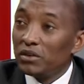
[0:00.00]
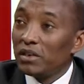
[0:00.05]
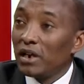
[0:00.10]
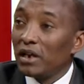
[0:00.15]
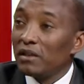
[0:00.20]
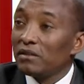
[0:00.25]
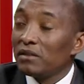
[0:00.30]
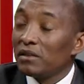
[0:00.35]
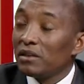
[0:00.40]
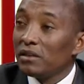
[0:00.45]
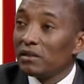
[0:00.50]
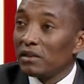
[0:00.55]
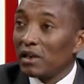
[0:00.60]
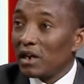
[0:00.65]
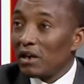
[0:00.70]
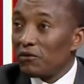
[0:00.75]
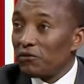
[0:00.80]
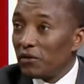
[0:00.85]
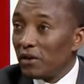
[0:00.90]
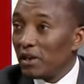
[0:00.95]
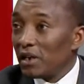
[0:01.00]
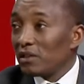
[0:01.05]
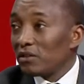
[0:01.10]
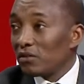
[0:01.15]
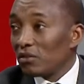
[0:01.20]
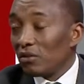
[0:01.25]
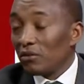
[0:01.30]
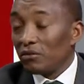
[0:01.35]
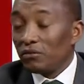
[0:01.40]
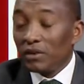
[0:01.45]
is an affiliate
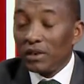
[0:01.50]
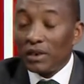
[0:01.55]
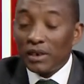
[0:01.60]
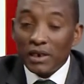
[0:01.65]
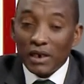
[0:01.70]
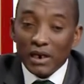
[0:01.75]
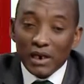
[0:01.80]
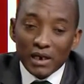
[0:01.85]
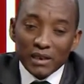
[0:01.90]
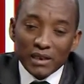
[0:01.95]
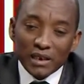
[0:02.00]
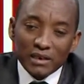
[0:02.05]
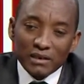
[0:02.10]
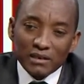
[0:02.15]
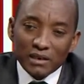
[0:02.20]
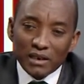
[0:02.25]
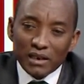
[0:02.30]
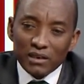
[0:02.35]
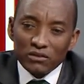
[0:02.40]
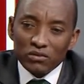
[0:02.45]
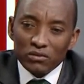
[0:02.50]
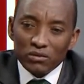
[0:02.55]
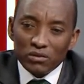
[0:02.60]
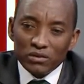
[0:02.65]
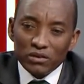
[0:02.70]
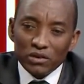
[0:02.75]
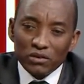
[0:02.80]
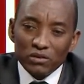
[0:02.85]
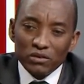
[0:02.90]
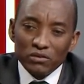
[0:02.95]
of other international
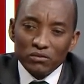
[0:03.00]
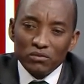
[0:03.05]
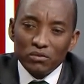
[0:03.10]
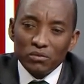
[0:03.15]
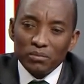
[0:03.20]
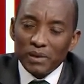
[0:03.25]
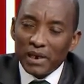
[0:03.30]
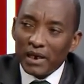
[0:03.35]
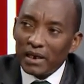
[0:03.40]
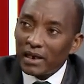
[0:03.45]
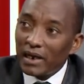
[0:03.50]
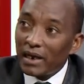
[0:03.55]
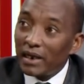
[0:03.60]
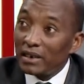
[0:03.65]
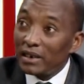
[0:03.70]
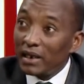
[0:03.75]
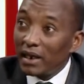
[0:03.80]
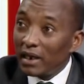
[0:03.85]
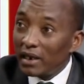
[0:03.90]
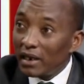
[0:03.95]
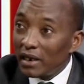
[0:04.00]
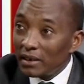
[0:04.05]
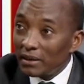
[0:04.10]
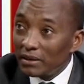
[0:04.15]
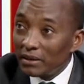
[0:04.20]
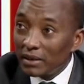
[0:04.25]
terrorism group like Al-Qaeda,